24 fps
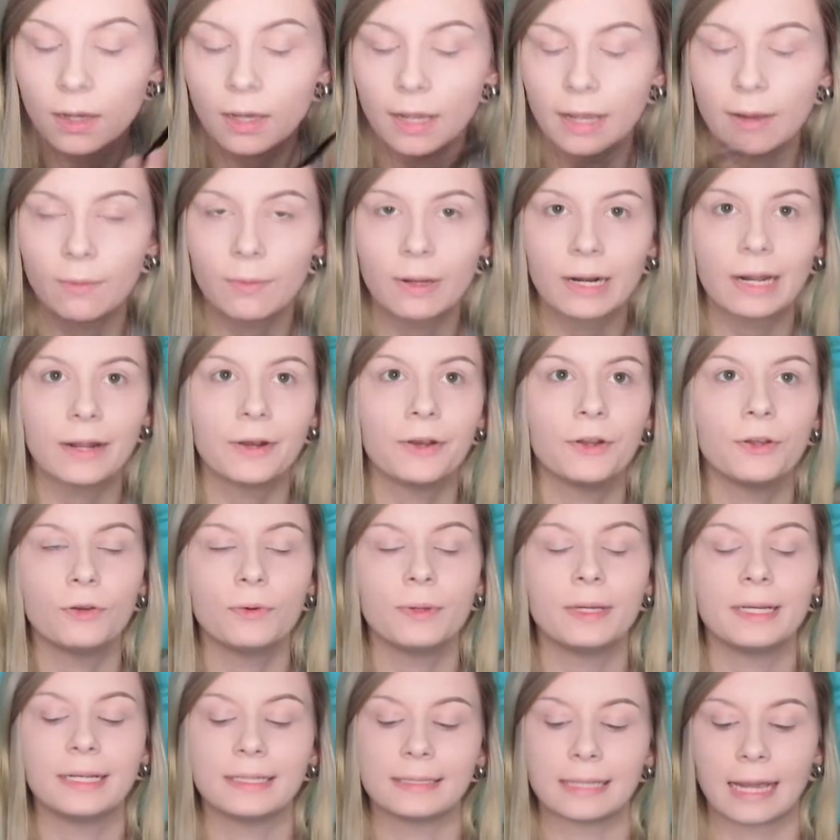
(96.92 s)
And what I do
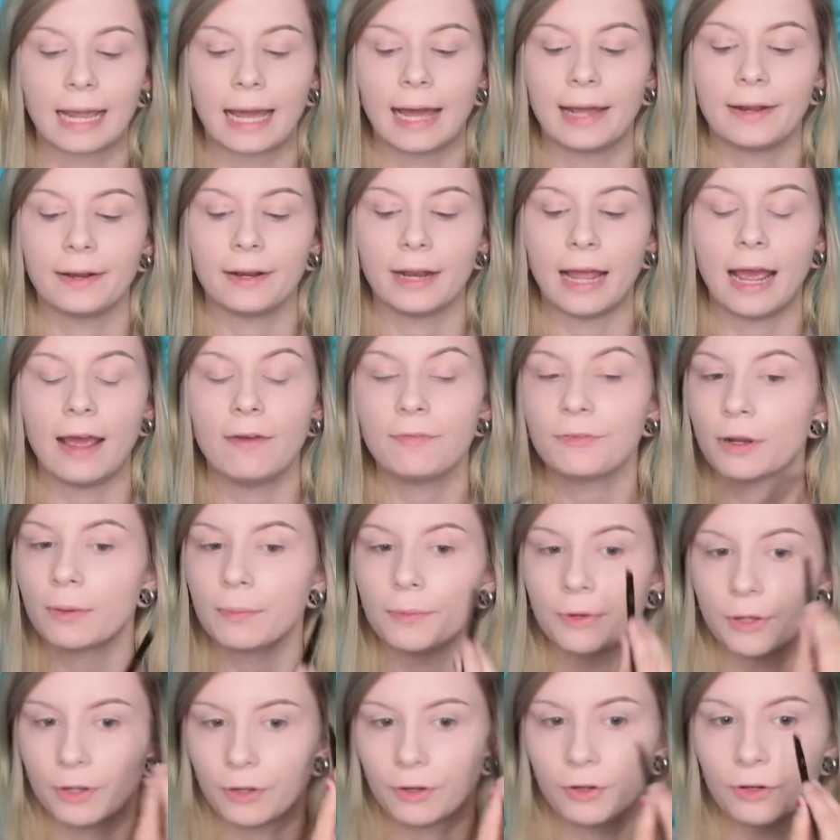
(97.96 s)
is, like, after I'm
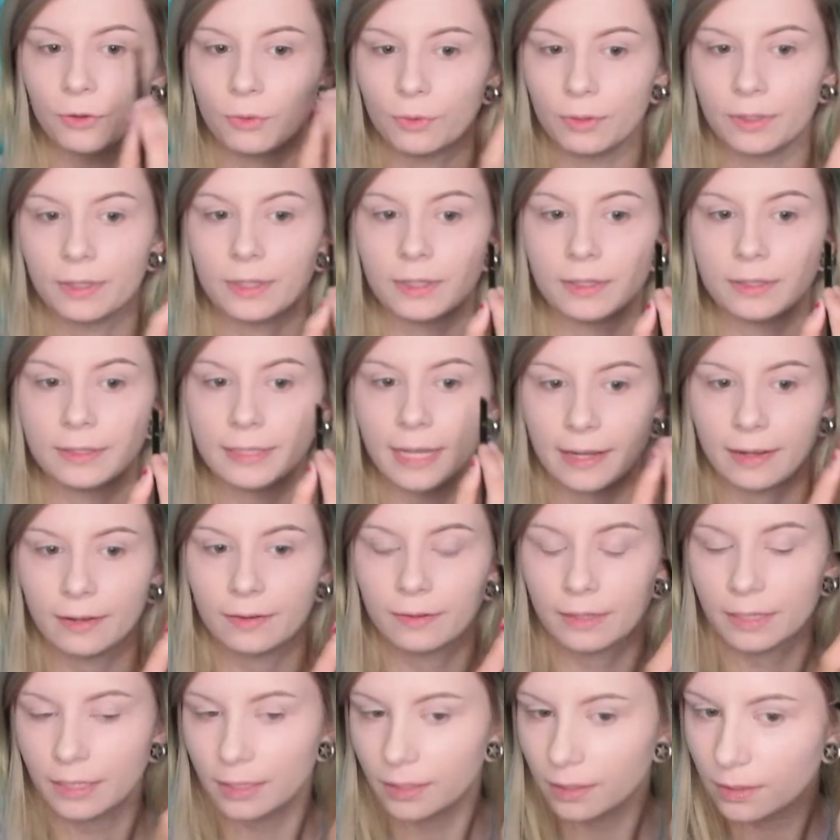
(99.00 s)
done doing the tail
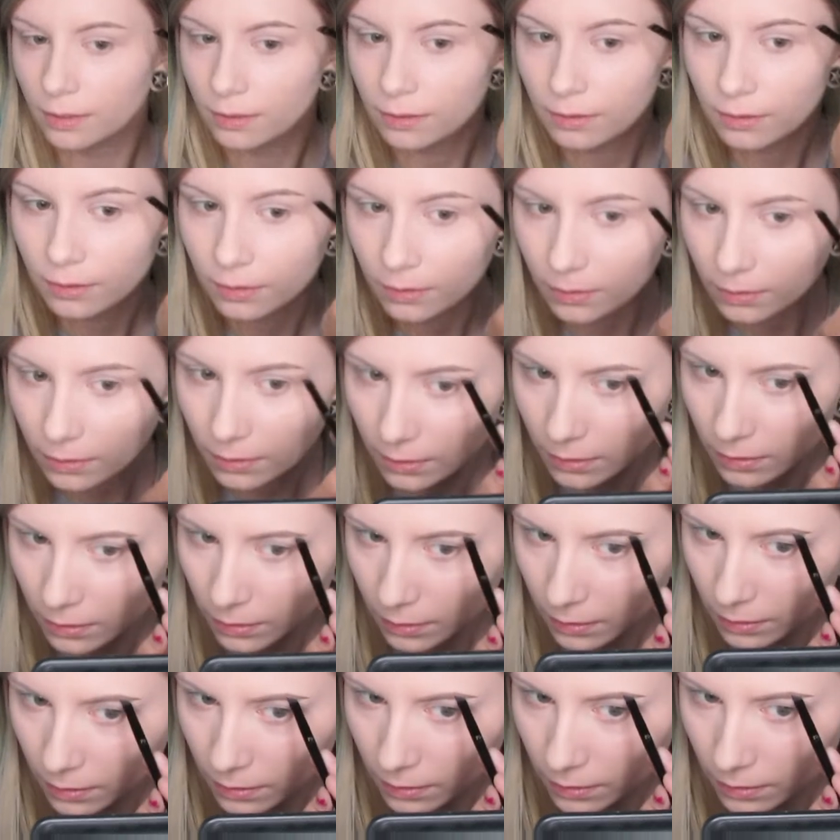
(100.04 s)
end,
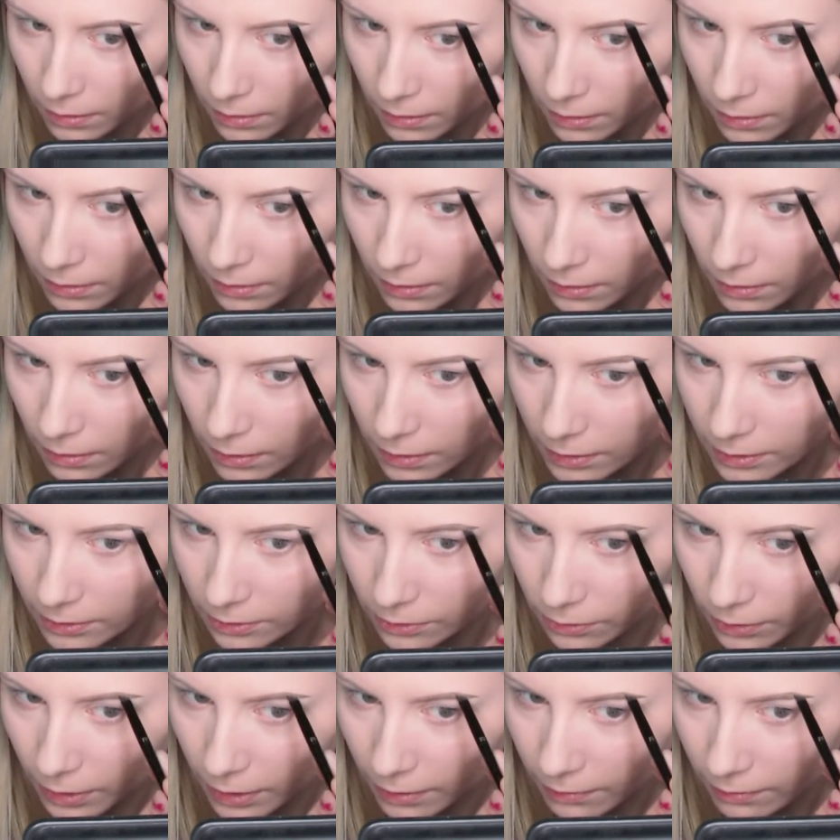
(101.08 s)
because
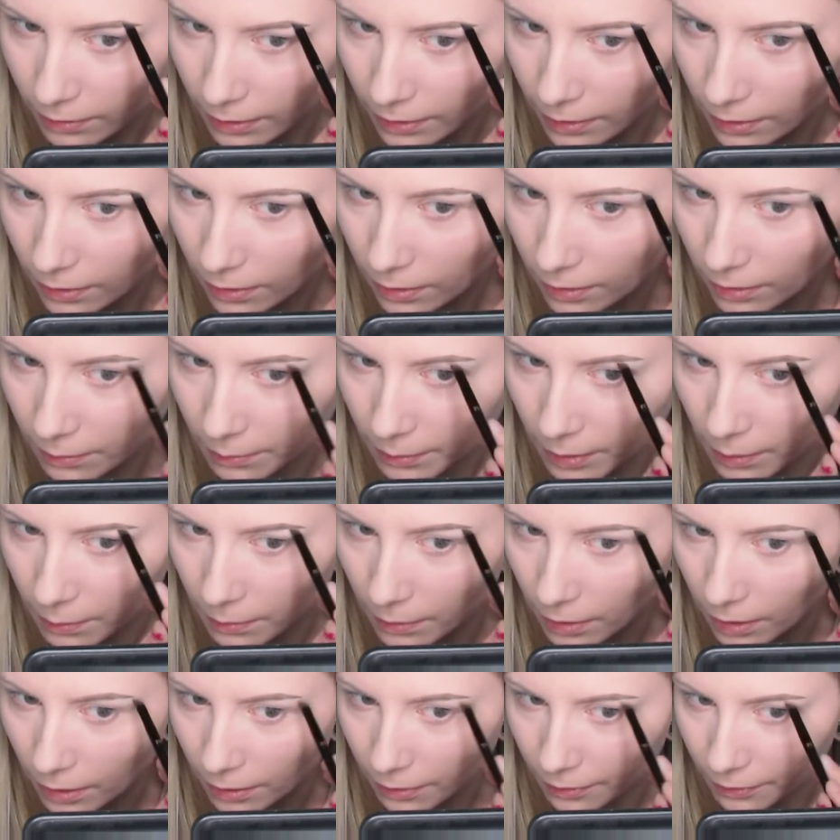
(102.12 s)
you'll have like a good bit of
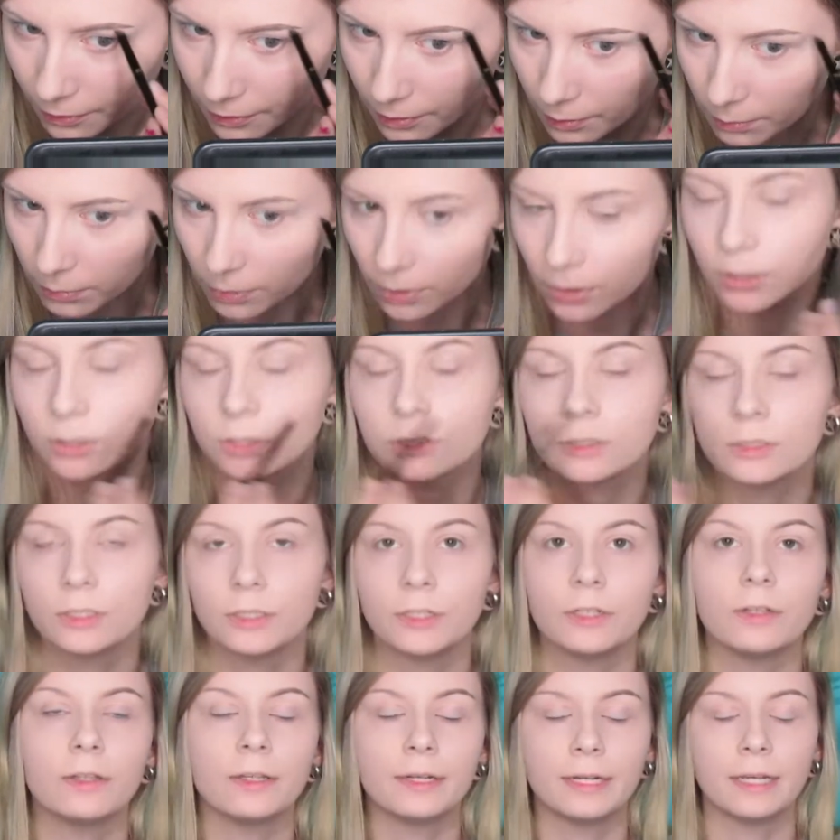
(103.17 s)
product on the brush to
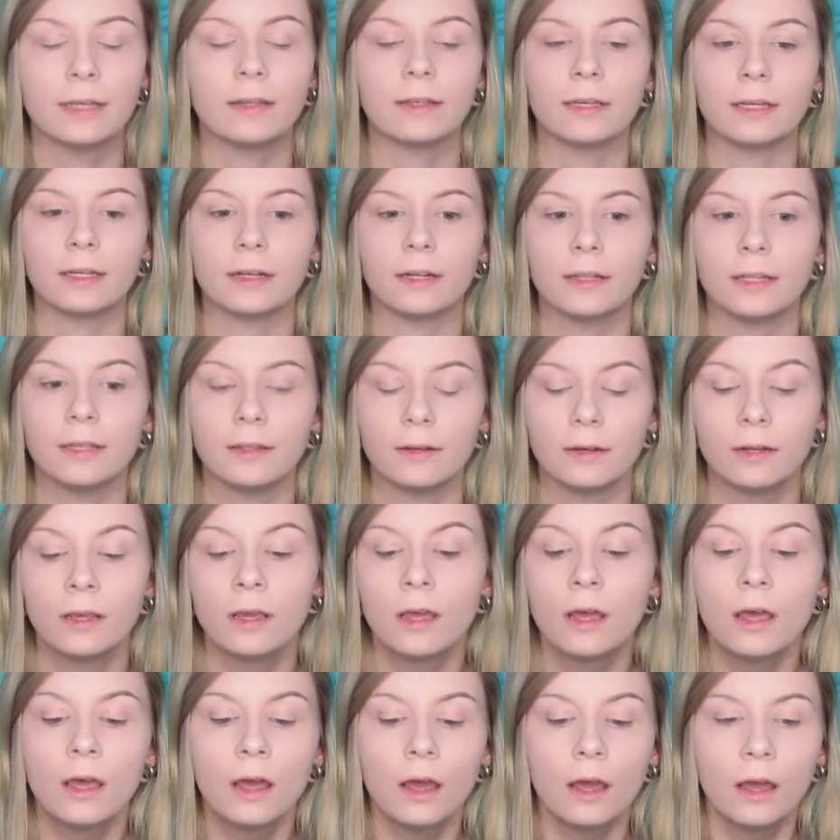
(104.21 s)
do the tail end, and then
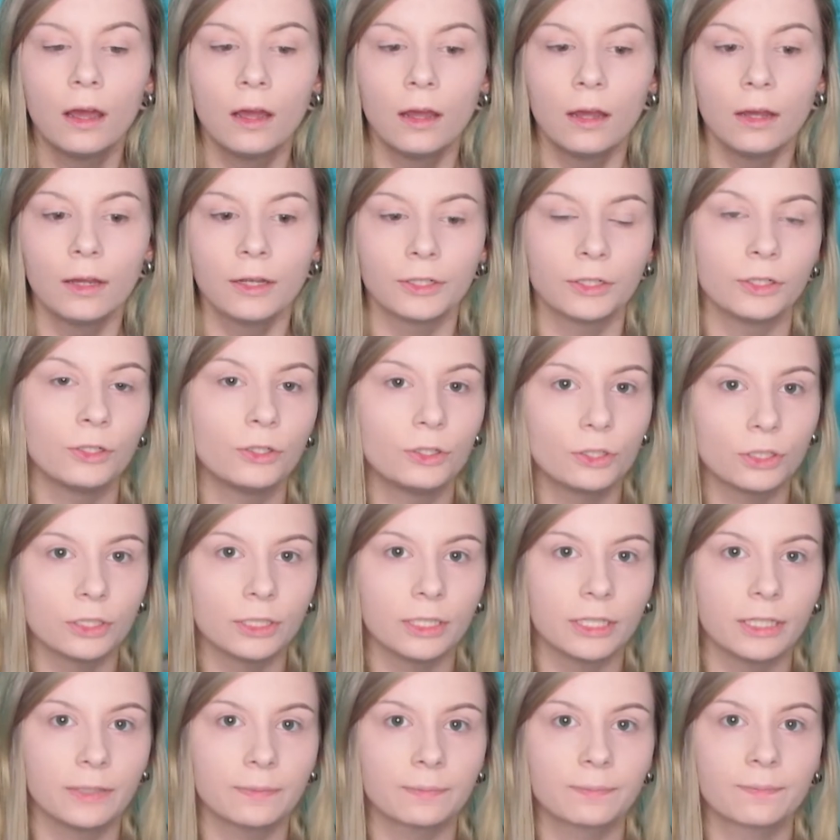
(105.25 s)

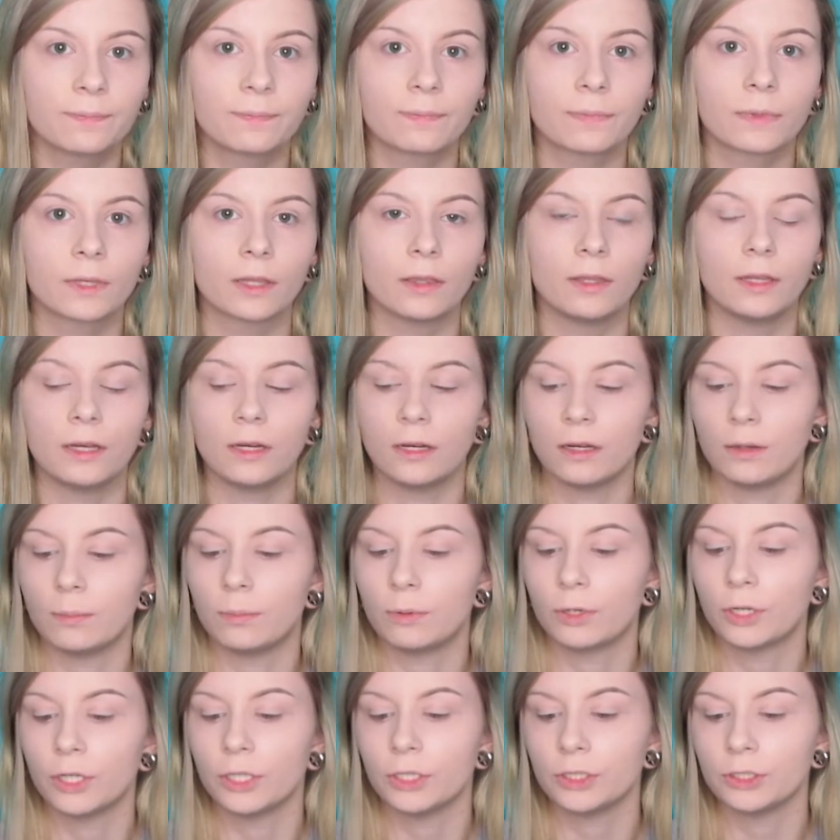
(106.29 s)
usually the
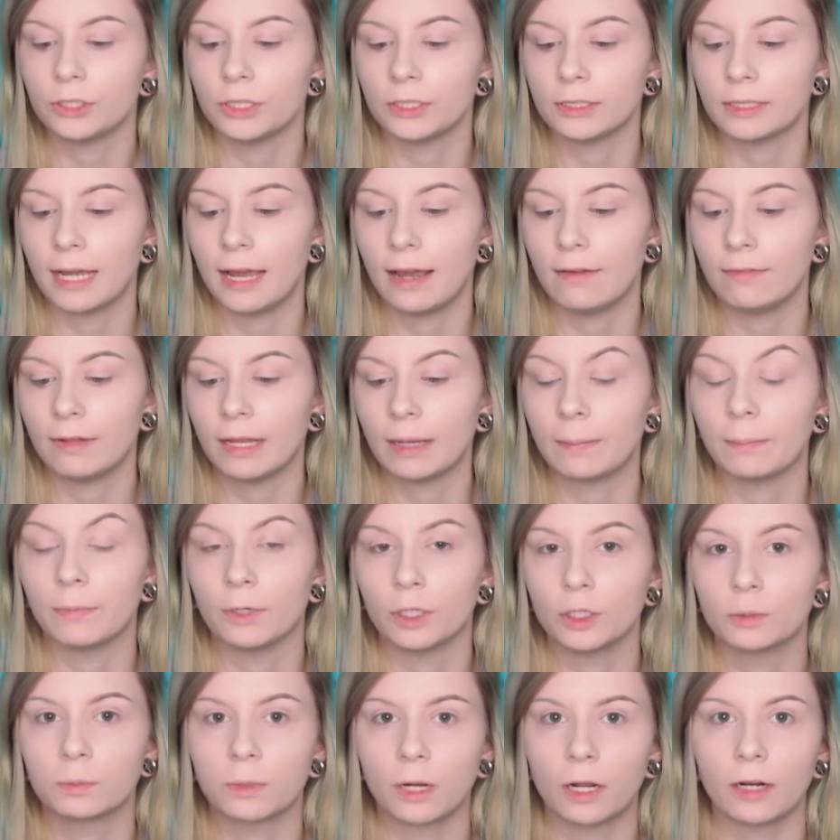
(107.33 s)
brush doesn't have like much
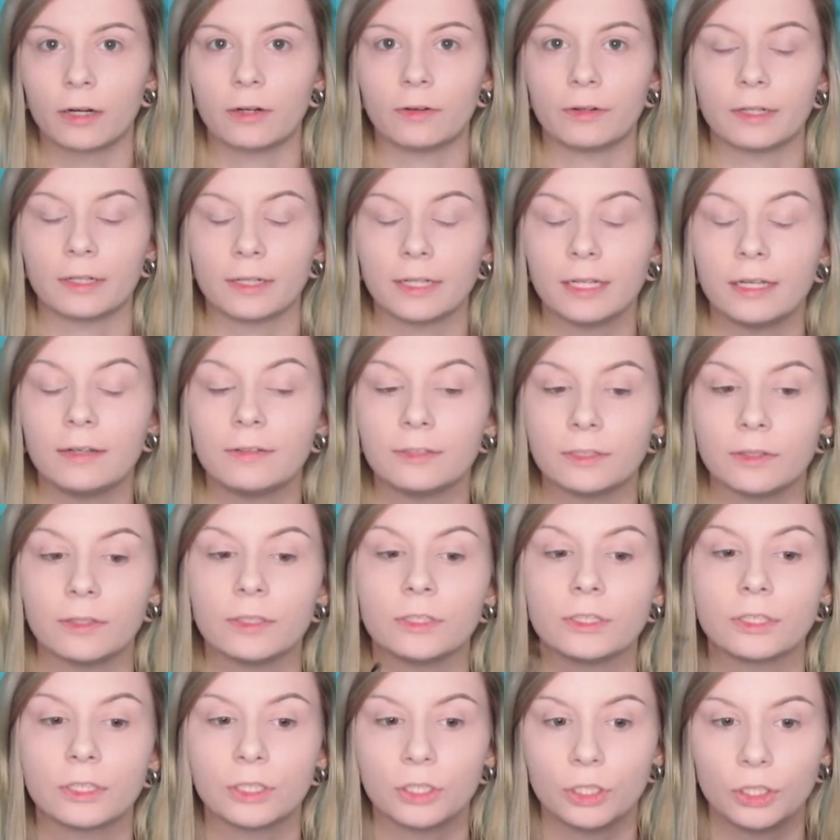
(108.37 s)
product on it left, so
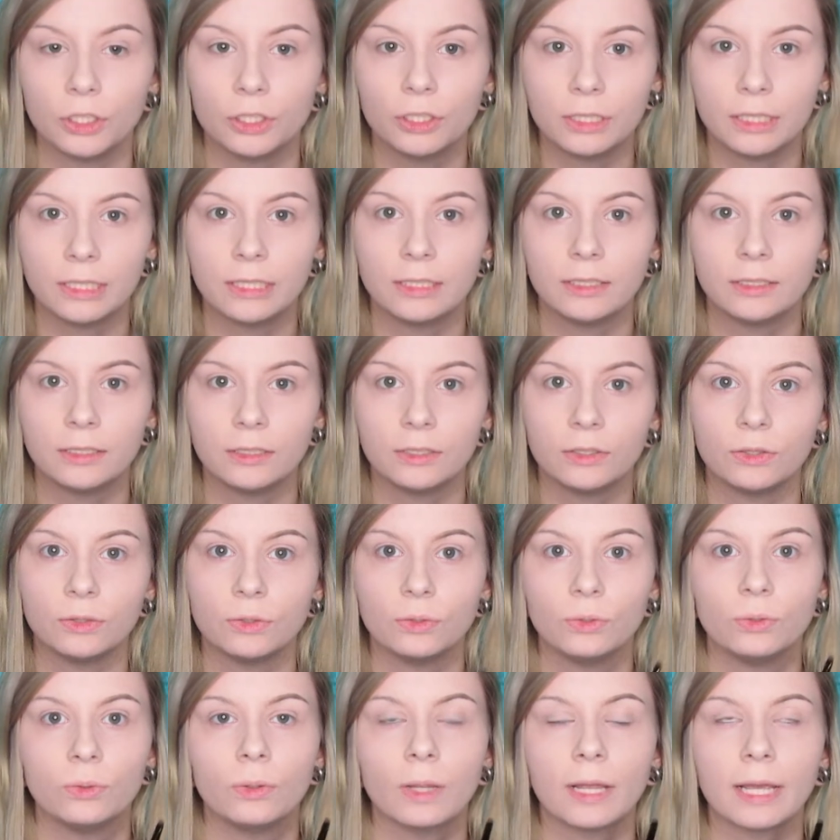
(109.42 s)
it's good to
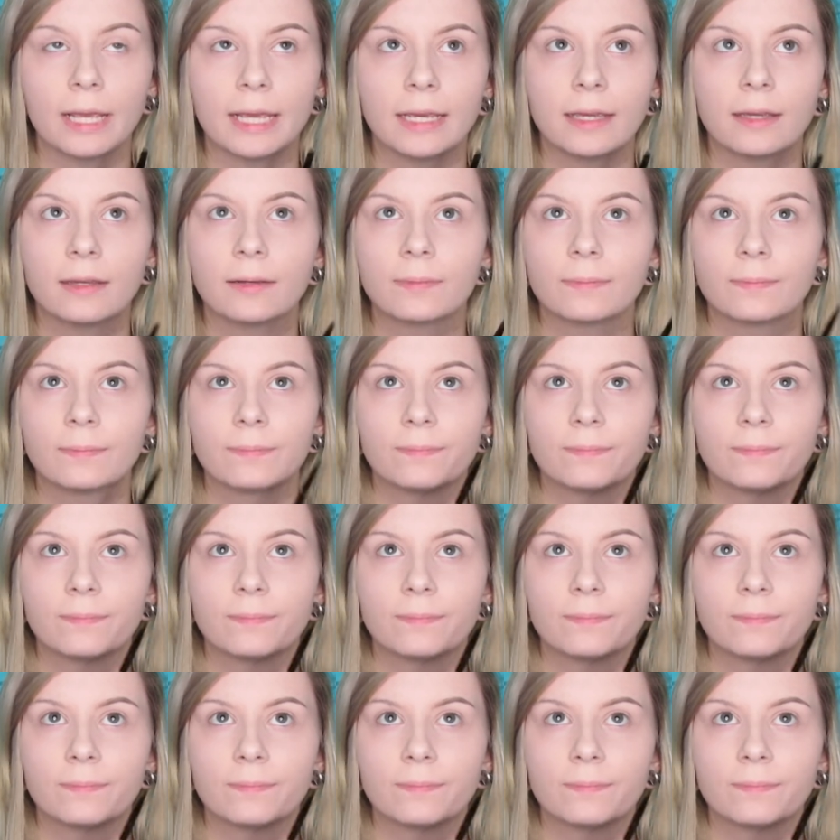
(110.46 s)
like